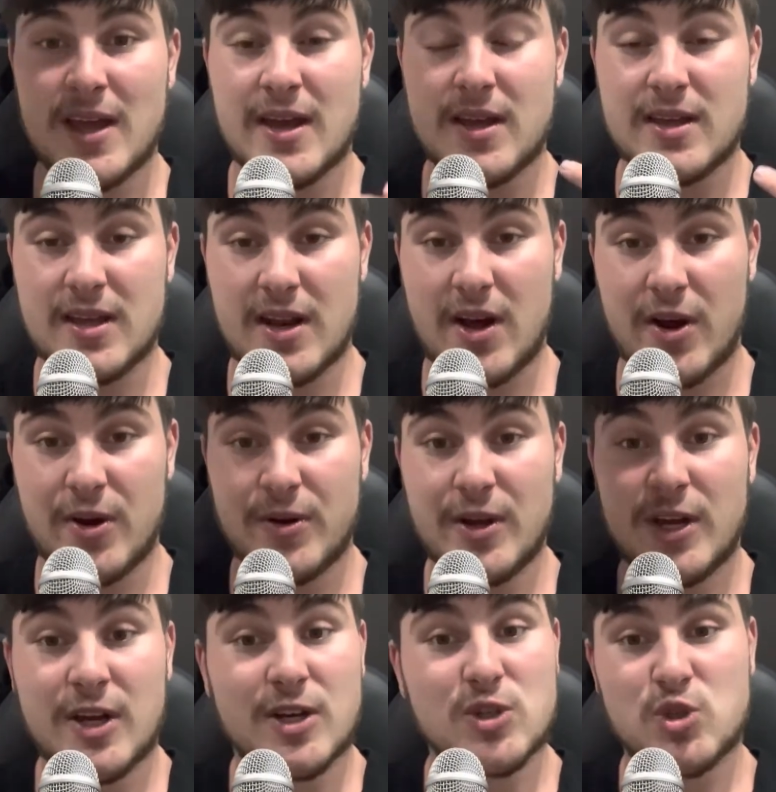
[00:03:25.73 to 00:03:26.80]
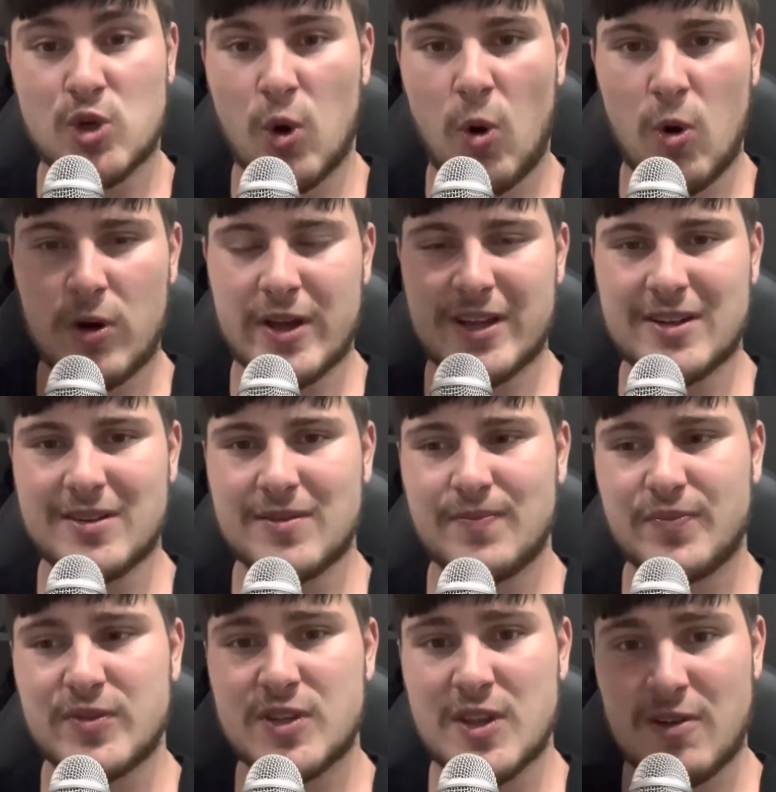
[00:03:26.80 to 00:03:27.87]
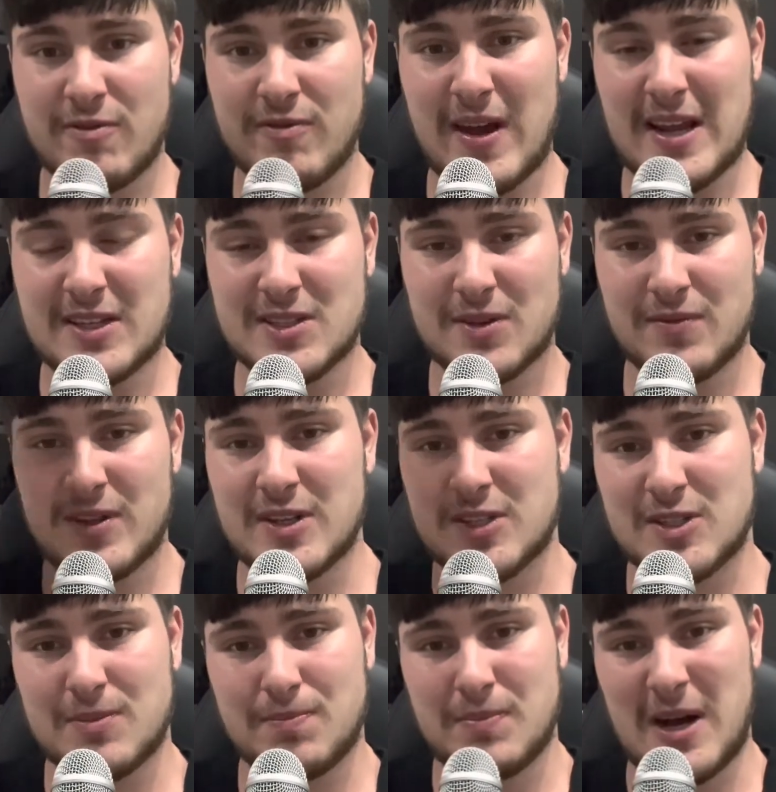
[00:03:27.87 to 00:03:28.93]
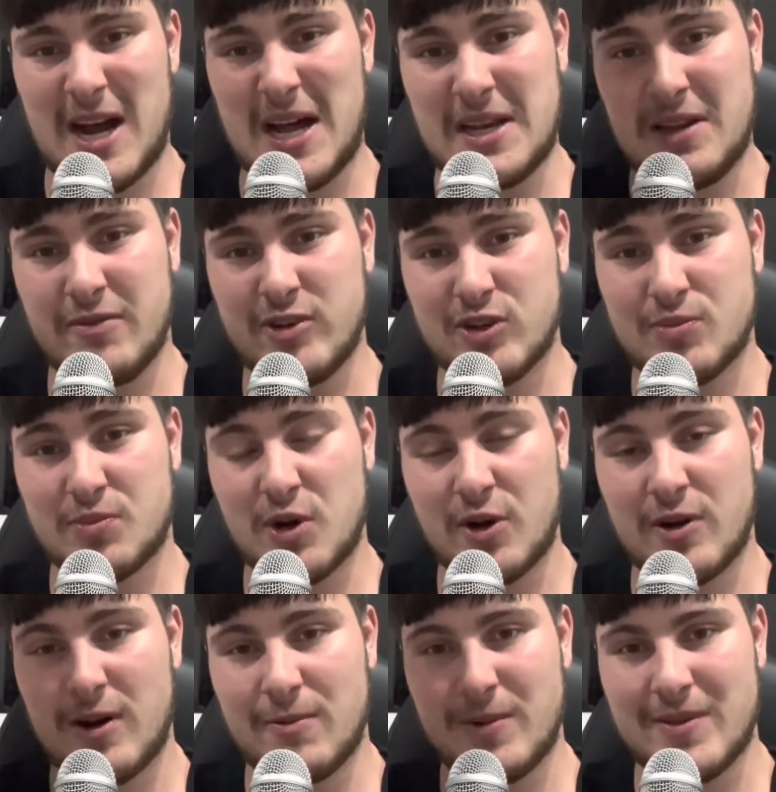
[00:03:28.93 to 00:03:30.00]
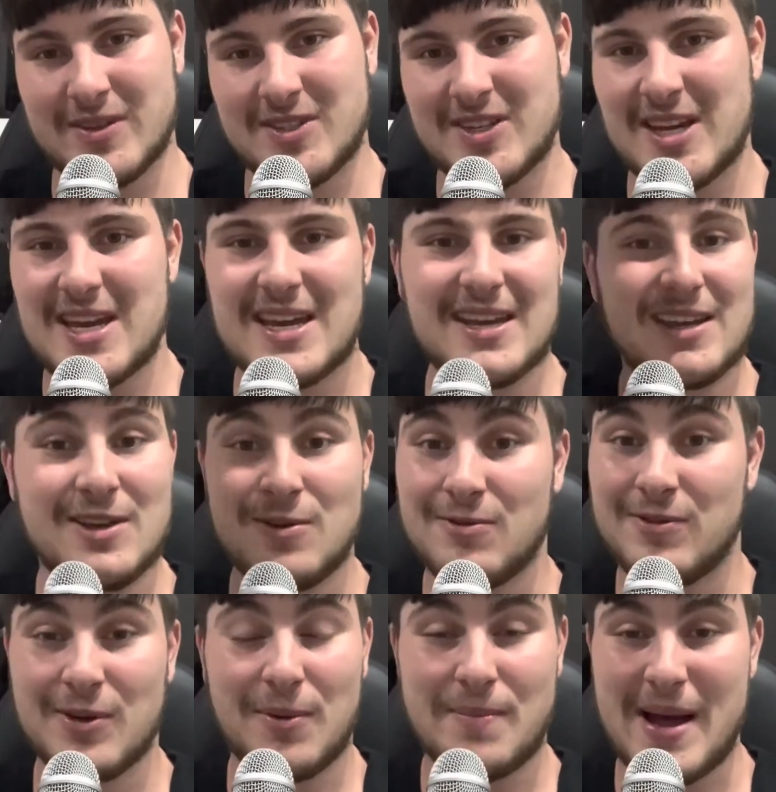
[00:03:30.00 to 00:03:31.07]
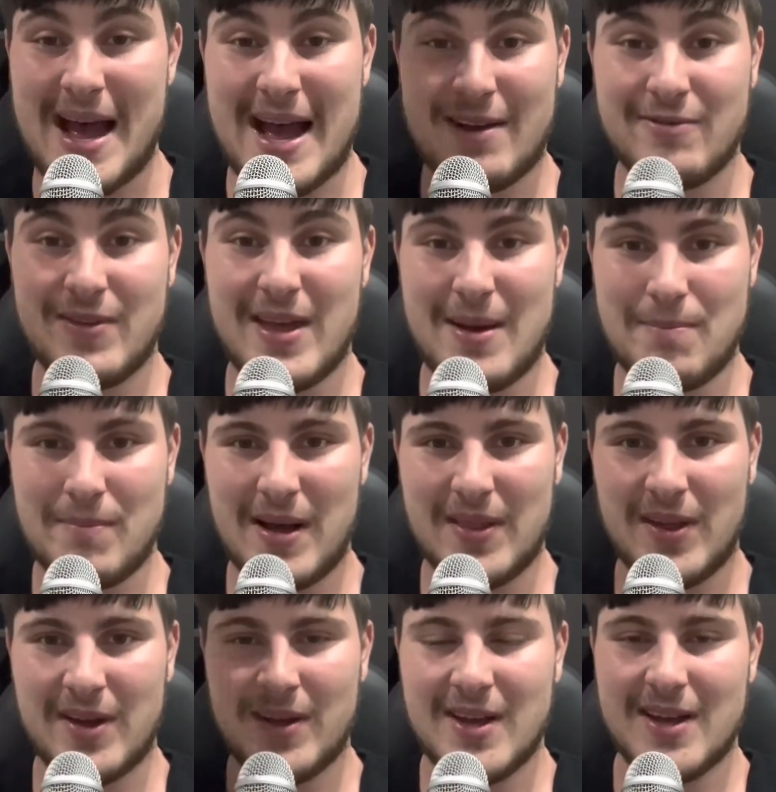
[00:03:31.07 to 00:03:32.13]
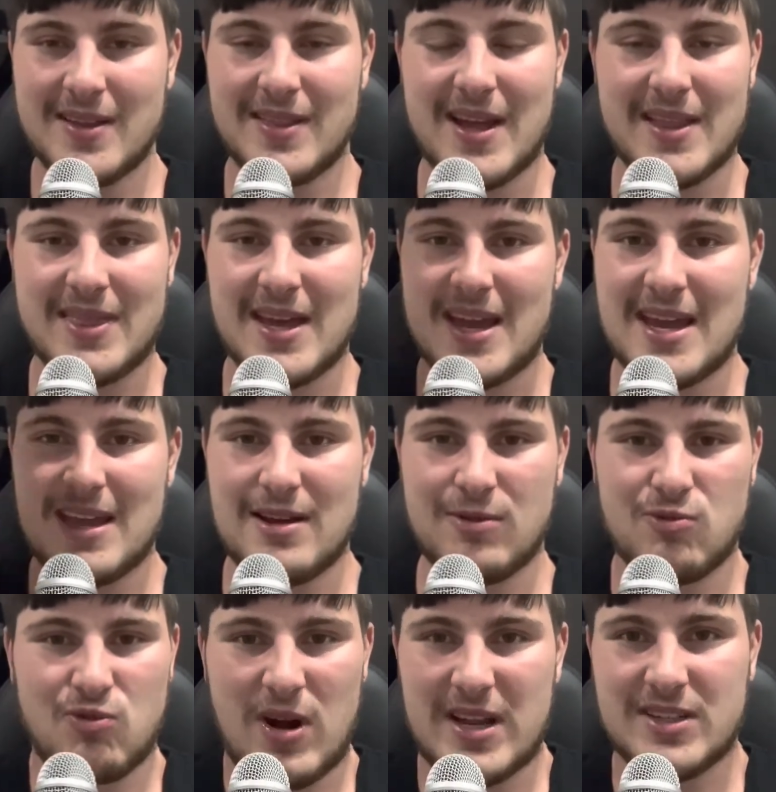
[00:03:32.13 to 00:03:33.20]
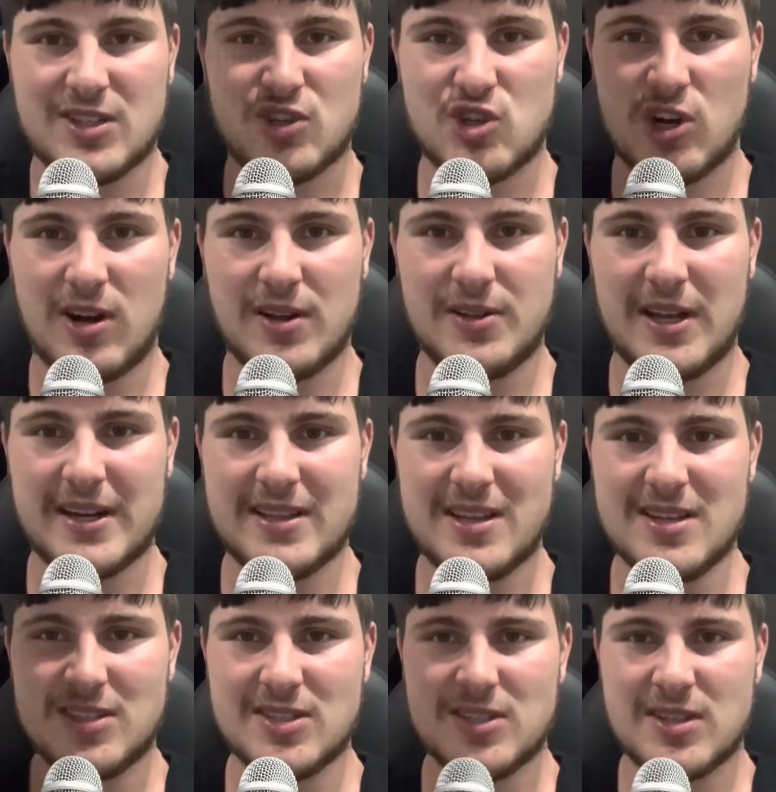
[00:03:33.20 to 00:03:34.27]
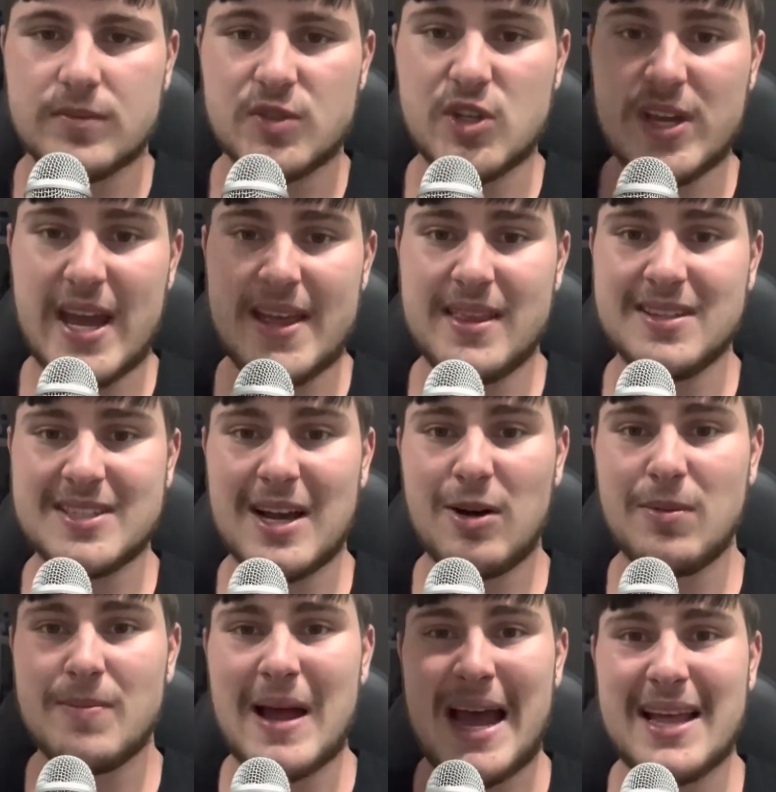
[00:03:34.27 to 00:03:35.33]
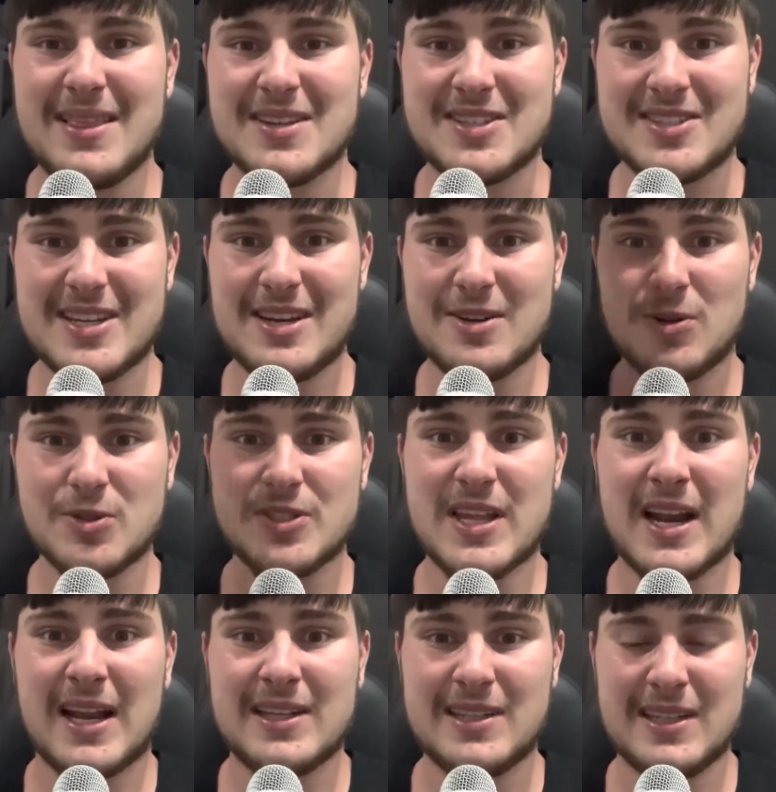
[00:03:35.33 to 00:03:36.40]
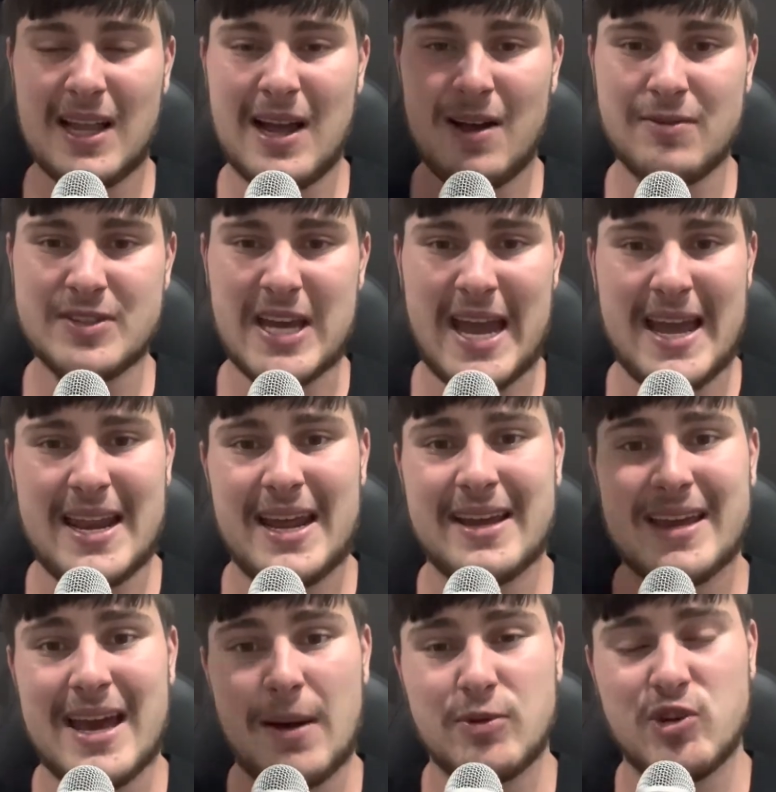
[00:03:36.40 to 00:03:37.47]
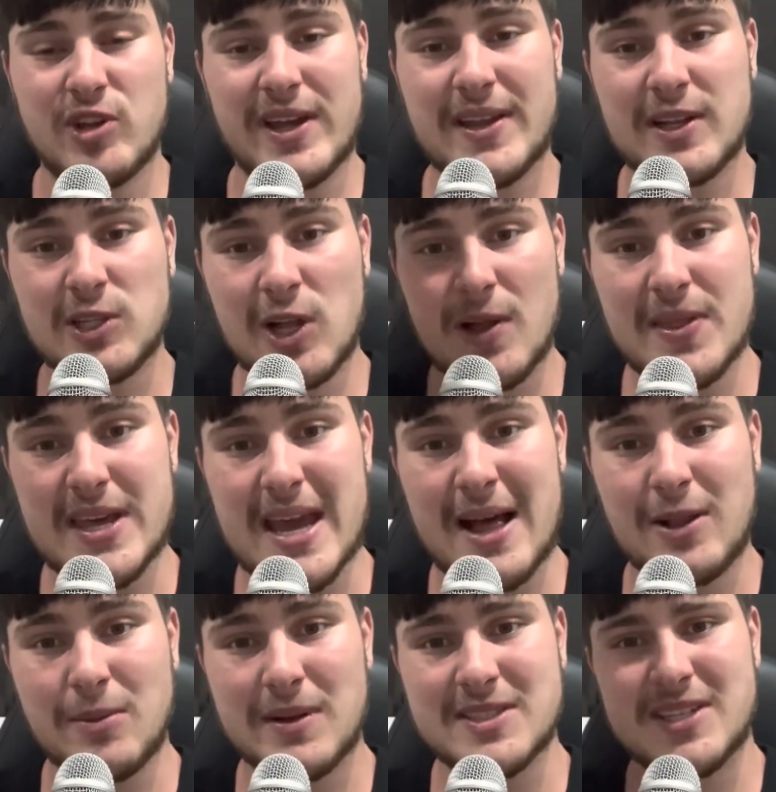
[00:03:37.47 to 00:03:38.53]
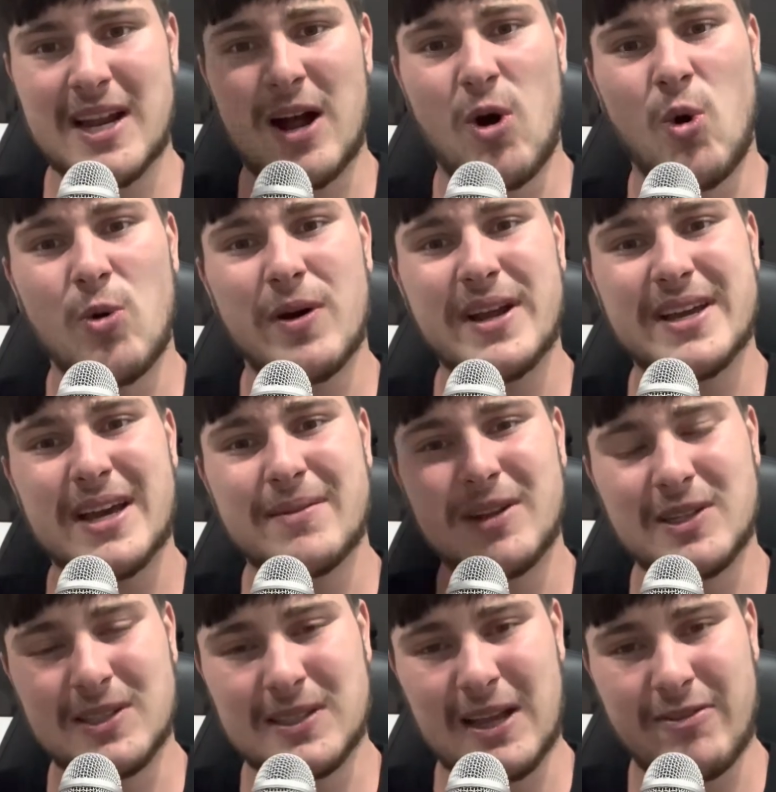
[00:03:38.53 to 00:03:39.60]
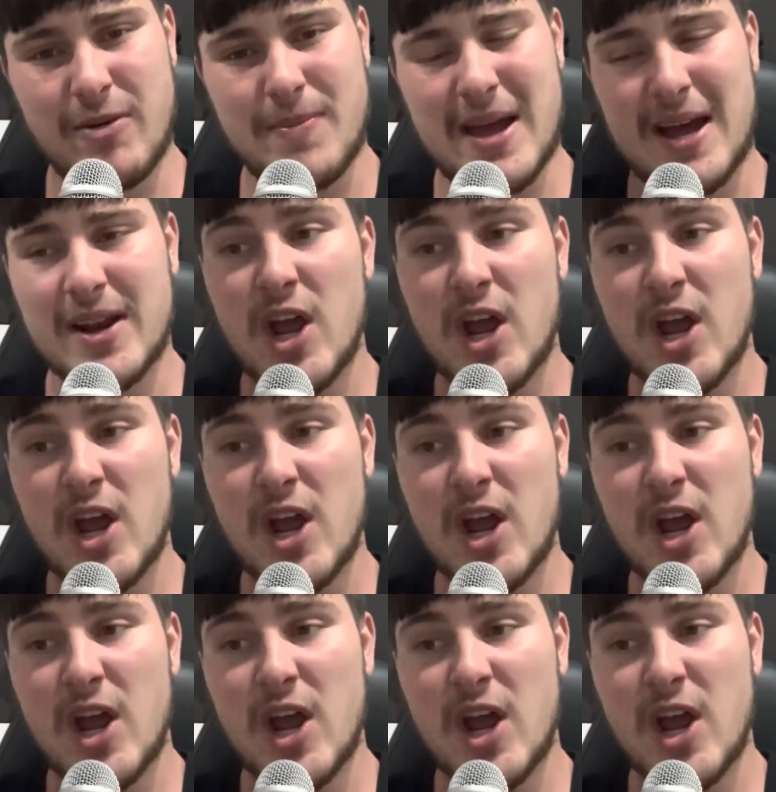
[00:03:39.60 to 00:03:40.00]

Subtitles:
you know, talking to the face of this partner you've just broken up with and saying you feel bad for their mother that they raised a child like this. So yeah, this album had the singles that I loved and encapsulated a lot of the elements that I already came to love about